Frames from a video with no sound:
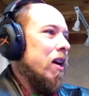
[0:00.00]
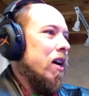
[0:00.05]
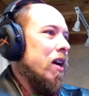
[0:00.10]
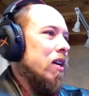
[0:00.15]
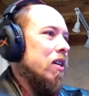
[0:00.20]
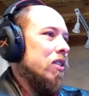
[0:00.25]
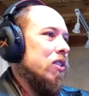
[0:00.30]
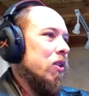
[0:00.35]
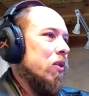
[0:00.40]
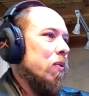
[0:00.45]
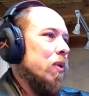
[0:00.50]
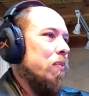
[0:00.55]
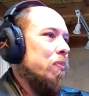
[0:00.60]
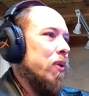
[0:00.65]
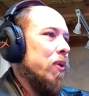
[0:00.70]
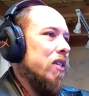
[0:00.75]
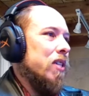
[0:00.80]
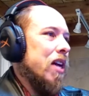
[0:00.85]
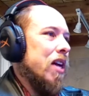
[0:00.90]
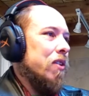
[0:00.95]
So we
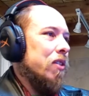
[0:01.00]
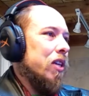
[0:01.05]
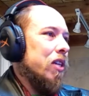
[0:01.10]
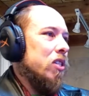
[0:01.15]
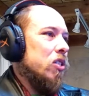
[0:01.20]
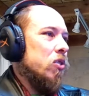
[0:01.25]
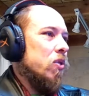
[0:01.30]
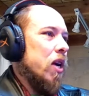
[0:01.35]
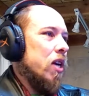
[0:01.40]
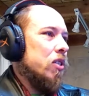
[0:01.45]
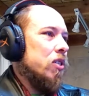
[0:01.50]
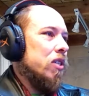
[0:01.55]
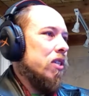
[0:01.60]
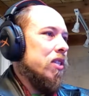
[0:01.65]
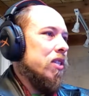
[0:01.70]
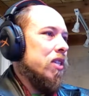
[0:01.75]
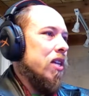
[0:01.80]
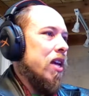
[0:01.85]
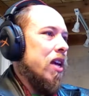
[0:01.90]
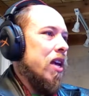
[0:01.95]
print out the
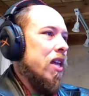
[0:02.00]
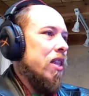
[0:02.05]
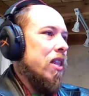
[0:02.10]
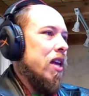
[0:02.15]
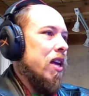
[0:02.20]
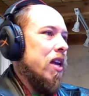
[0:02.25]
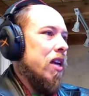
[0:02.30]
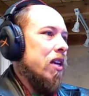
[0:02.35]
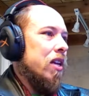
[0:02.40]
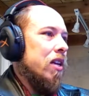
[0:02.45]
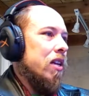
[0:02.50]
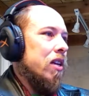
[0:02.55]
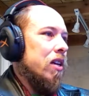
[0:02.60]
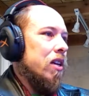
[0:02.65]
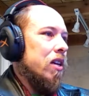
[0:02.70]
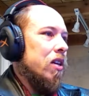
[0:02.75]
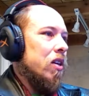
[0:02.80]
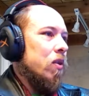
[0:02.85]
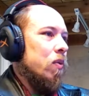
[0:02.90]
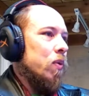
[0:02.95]
instructions, and
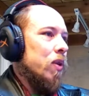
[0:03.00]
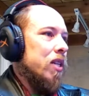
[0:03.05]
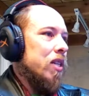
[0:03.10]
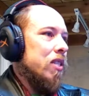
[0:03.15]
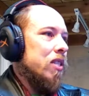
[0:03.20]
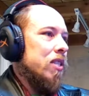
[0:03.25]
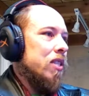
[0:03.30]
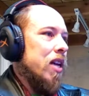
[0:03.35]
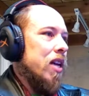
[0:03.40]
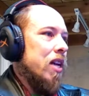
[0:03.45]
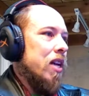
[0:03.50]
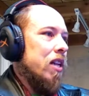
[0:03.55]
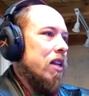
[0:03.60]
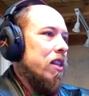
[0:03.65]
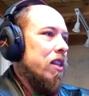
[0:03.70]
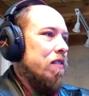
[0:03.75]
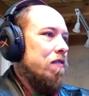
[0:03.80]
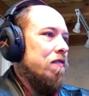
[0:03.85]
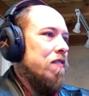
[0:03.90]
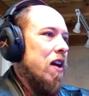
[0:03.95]
then we set
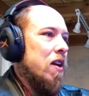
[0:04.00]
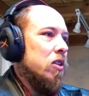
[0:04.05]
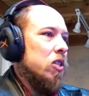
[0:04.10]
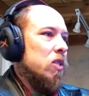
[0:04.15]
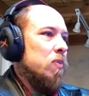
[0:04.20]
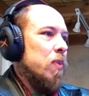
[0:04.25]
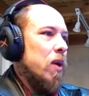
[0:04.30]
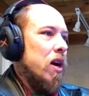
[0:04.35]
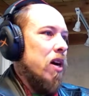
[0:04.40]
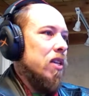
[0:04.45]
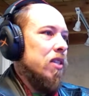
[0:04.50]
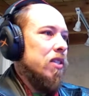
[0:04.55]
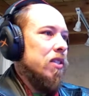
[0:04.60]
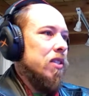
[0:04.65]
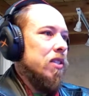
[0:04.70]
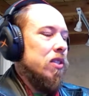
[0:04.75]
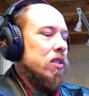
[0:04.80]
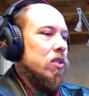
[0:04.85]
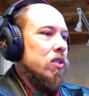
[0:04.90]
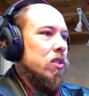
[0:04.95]
the found
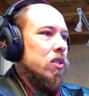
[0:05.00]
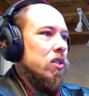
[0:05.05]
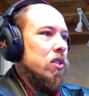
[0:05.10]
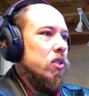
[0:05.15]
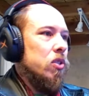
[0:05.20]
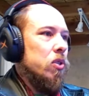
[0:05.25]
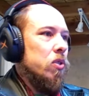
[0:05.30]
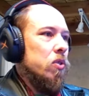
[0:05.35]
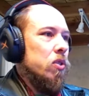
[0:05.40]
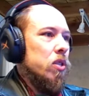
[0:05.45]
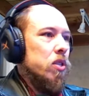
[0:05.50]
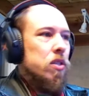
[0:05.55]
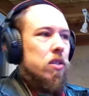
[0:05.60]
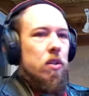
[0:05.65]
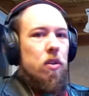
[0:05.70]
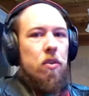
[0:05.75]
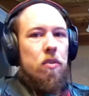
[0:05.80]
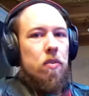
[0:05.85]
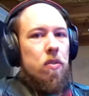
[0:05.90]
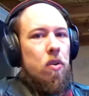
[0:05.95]
spots to just
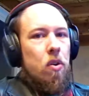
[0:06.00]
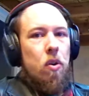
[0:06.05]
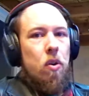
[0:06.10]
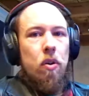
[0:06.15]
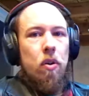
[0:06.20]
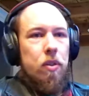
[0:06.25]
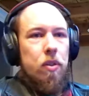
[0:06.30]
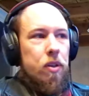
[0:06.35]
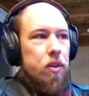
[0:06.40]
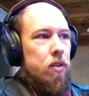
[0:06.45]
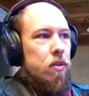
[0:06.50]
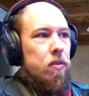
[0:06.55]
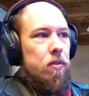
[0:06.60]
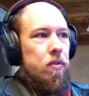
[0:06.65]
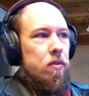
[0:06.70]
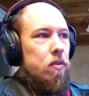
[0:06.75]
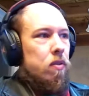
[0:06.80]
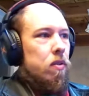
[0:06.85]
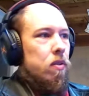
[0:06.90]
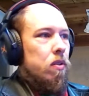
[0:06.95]
all the
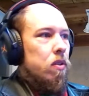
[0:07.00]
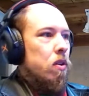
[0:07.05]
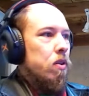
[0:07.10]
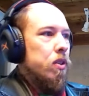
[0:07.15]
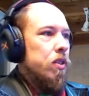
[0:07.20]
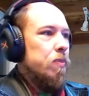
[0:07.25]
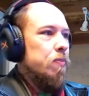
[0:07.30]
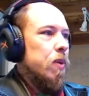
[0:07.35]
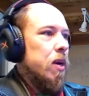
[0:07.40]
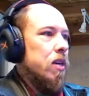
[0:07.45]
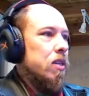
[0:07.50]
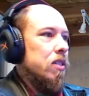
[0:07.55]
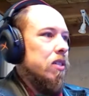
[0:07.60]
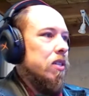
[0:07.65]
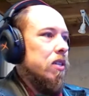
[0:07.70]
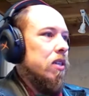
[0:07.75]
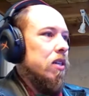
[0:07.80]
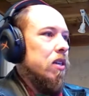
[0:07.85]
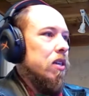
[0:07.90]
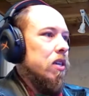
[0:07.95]
spots.
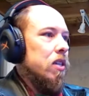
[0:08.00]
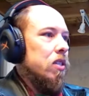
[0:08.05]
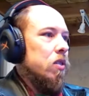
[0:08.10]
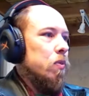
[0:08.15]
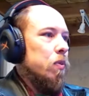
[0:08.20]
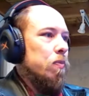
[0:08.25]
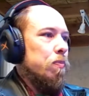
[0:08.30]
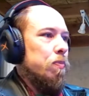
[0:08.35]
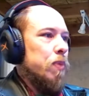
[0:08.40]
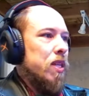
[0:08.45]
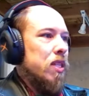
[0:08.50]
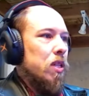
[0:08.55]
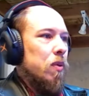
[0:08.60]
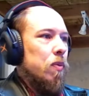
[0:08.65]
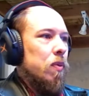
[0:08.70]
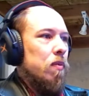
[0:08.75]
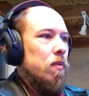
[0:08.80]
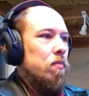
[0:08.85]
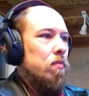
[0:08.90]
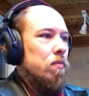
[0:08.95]
So
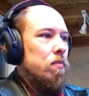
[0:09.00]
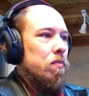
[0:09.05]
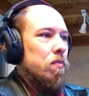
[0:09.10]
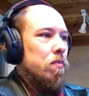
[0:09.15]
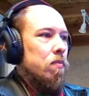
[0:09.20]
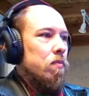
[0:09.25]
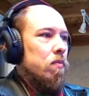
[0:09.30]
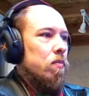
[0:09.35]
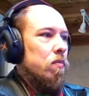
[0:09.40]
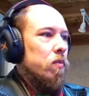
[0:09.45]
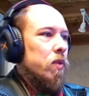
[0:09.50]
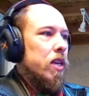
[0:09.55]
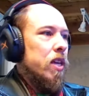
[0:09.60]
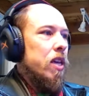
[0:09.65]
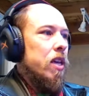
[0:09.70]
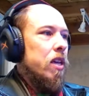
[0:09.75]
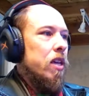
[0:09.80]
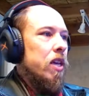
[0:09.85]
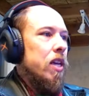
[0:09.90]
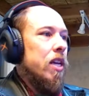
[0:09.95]
basically, we
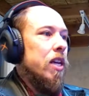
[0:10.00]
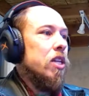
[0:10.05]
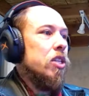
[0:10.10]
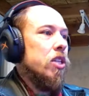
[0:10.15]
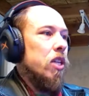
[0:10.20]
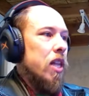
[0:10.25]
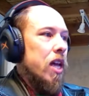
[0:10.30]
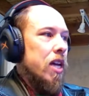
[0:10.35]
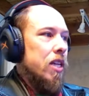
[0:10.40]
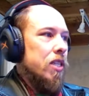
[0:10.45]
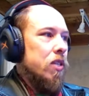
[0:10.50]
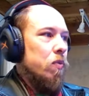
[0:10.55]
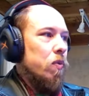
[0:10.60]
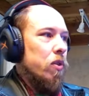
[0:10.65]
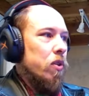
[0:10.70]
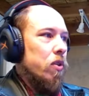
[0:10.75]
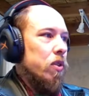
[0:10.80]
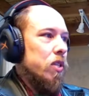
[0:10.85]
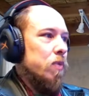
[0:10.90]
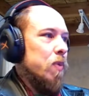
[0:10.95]
initialize it with
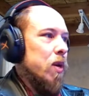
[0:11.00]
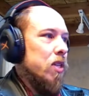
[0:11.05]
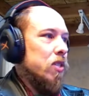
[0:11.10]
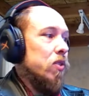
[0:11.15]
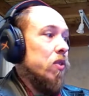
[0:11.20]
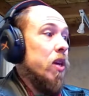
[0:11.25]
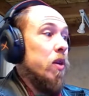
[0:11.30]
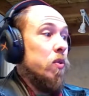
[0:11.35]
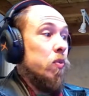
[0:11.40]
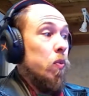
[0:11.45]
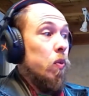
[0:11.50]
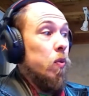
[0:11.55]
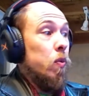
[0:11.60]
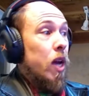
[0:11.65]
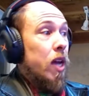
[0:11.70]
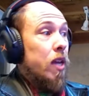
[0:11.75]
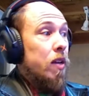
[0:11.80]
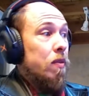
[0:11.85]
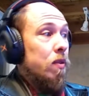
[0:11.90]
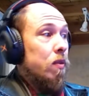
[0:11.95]
all the spots. So that's when
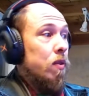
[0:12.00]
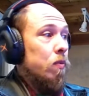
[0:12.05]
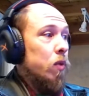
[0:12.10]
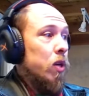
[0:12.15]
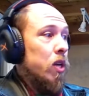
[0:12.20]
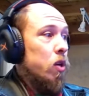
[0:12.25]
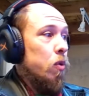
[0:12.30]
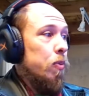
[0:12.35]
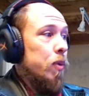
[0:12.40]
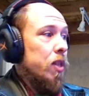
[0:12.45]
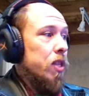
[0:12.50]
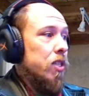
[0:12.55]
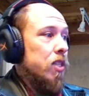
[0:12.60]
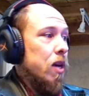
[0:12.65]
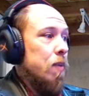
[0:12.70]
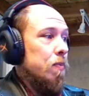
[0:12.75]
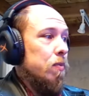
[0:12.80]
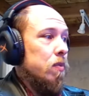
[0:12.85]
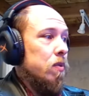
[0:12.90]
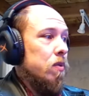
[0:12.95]
I open this
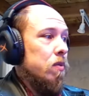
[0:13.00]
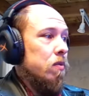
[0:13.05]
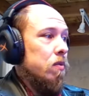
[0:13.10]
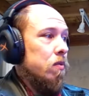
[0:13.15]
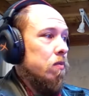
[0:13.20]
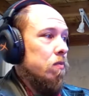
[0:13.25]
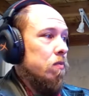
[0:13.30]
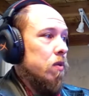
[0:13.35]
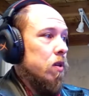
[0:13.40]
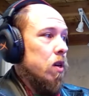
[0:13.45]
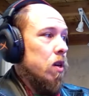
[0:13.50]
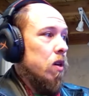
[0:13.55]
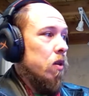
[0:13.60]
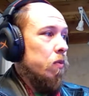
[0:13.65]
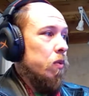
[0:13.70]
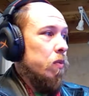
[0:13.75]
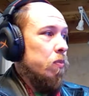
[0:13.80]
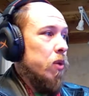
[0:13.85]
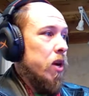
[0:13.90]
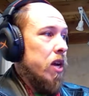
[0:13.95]
up
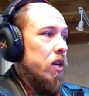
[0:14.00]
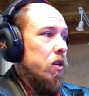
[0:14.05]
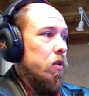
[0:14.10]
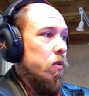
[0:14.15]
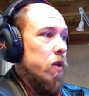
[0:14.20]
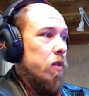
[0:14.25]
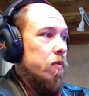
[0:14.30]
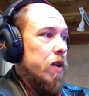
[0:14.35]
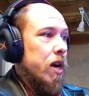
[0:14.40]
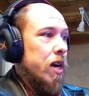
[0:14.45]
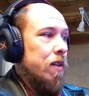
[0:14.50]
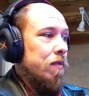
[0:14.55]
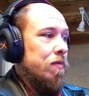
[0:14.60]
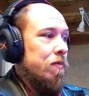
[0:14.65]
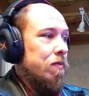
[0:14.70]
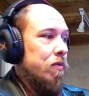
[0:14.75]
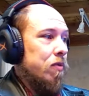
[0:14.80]
with a brand new, where I ran it for the